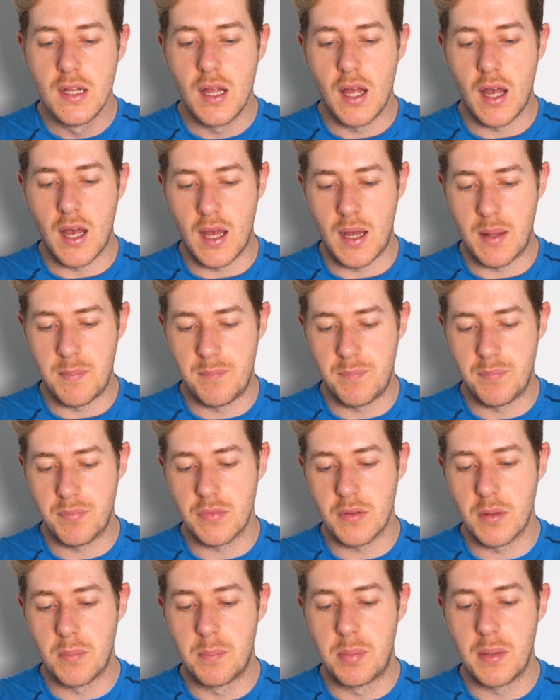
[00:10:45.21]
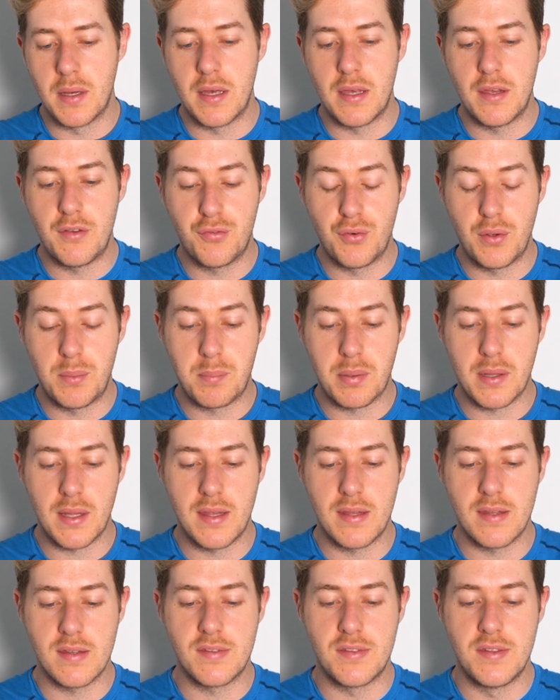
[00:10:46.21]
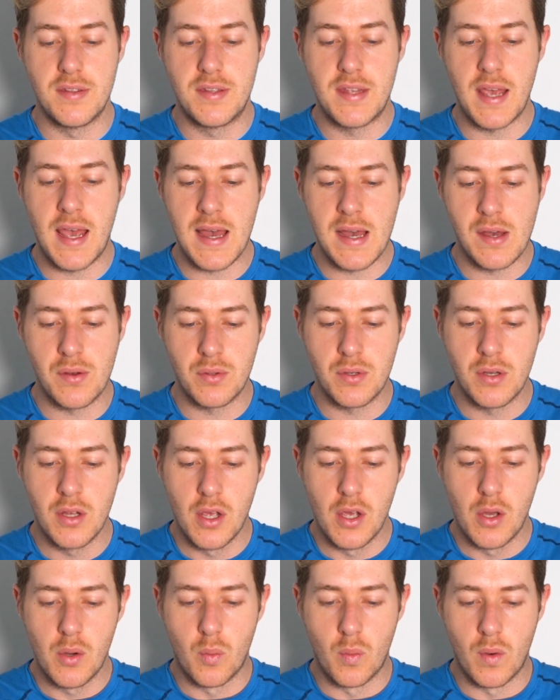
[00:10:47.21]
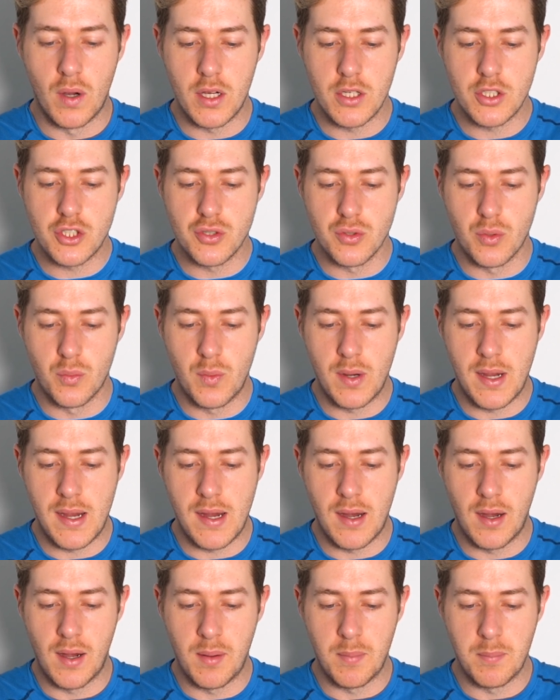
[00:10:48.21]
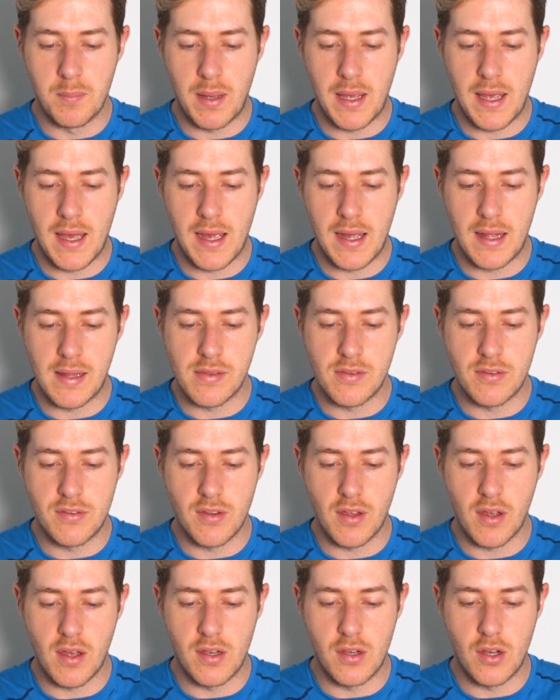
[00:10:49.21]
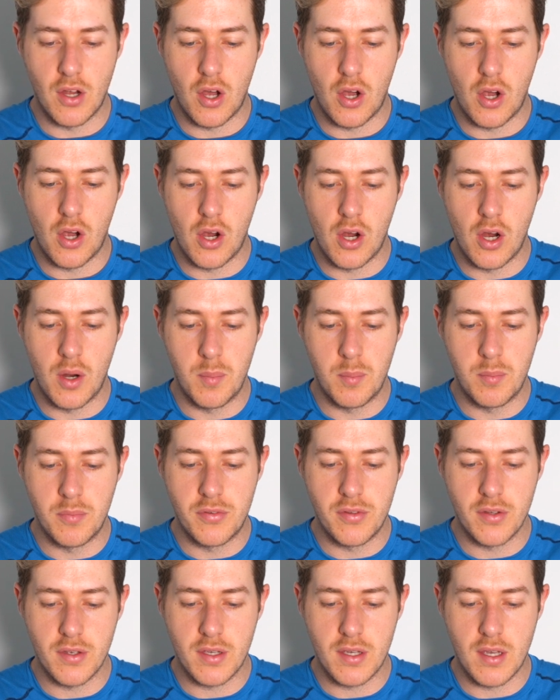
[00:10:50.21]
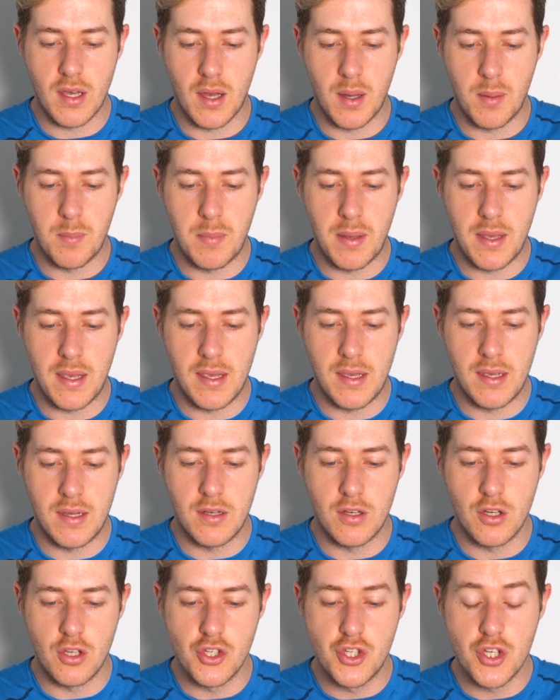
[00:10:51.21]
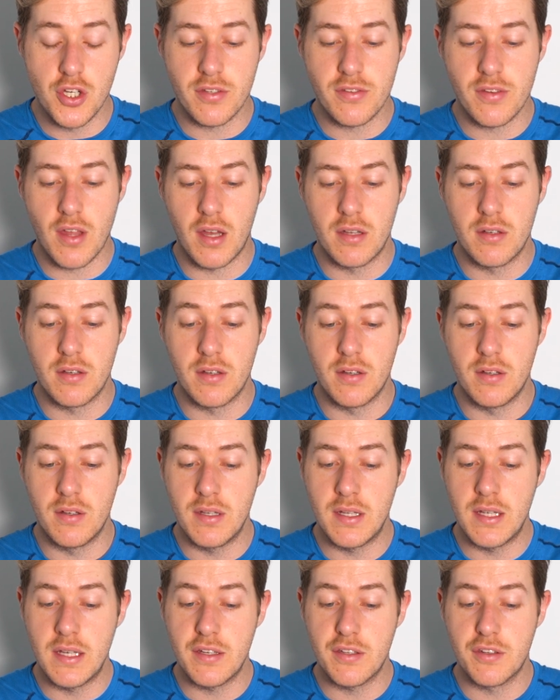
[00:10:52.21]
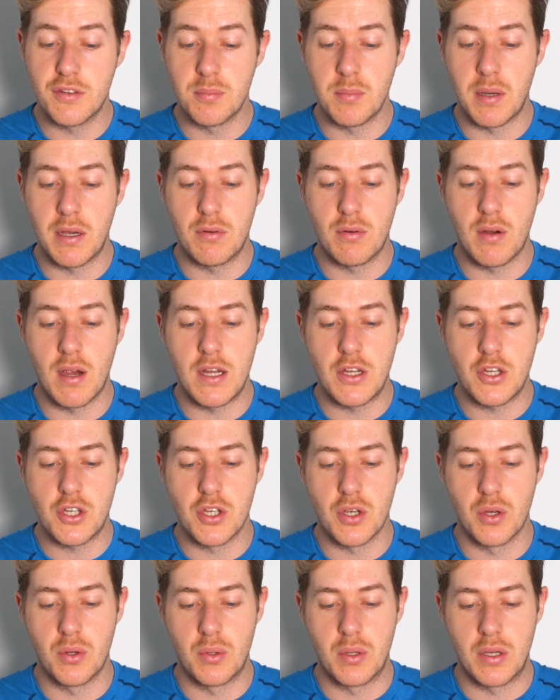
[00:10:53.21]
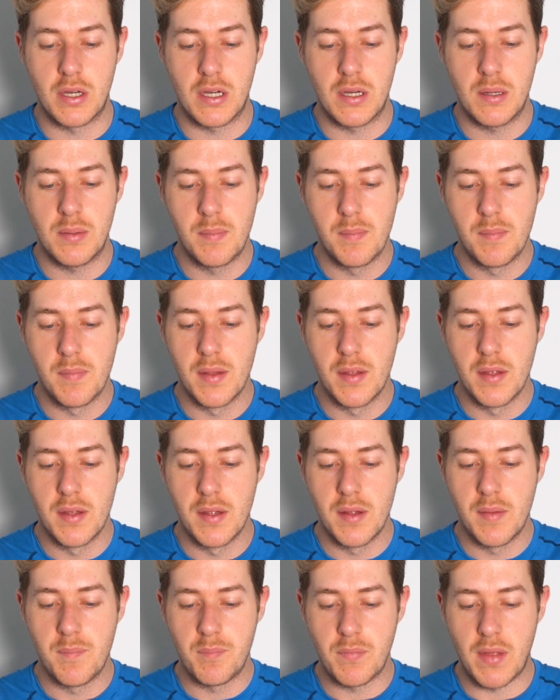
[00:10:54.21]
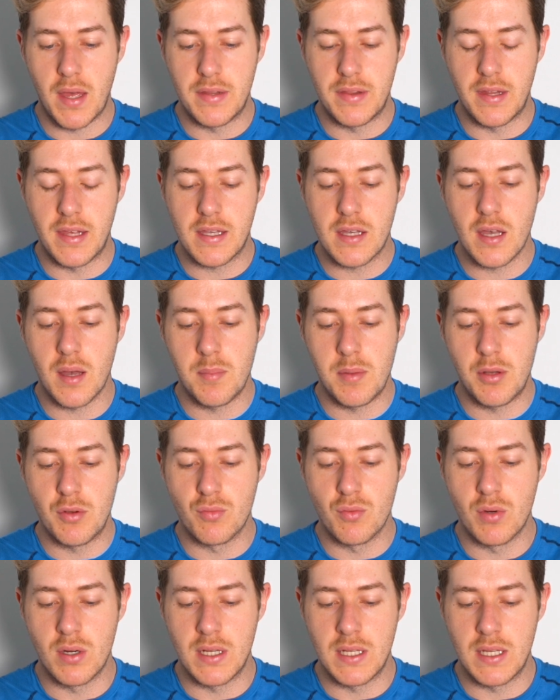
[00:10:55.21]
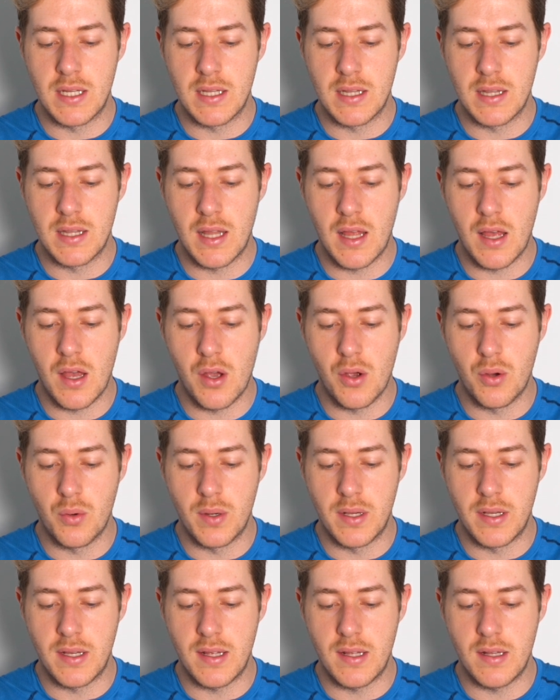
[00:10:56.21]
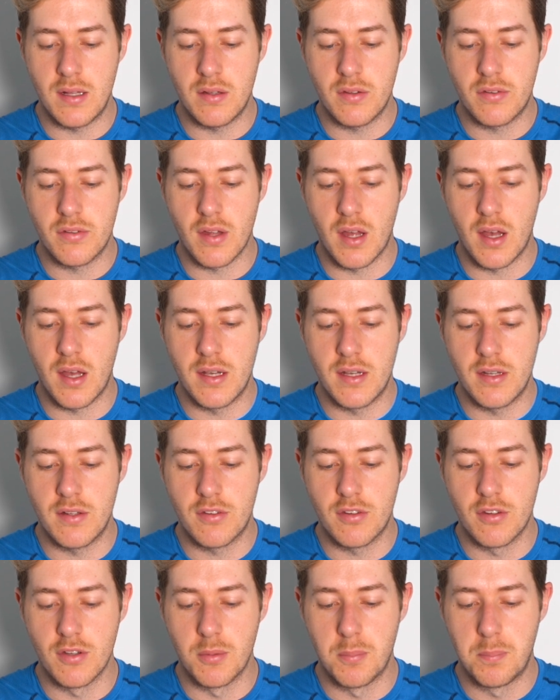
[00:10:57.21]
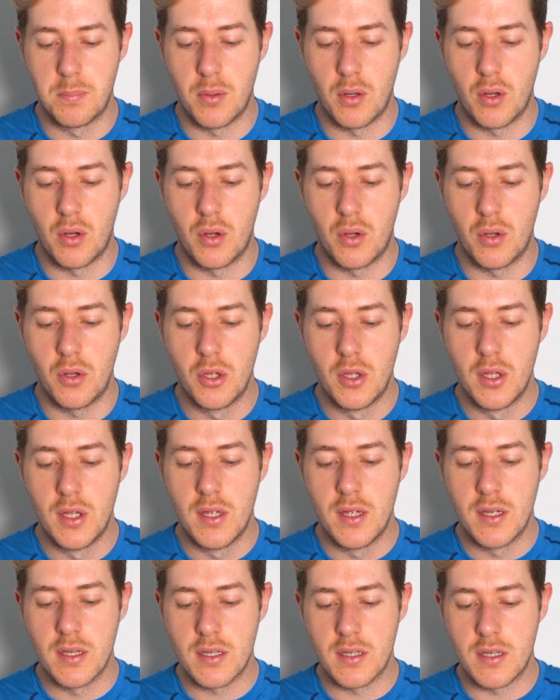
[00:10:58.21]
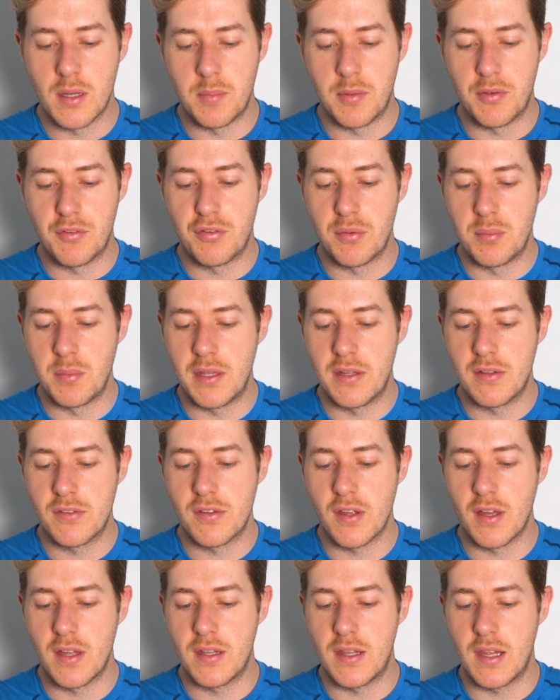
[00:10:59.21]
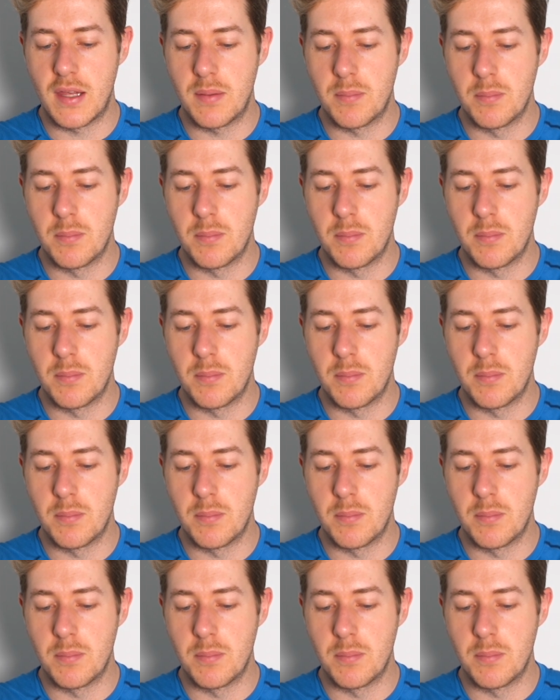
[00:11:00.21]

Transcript: But if we play this down, watch where my hands and arms come in just underneath my right shoulder, and they come in really low and inside into the ball. Coming from the inside, they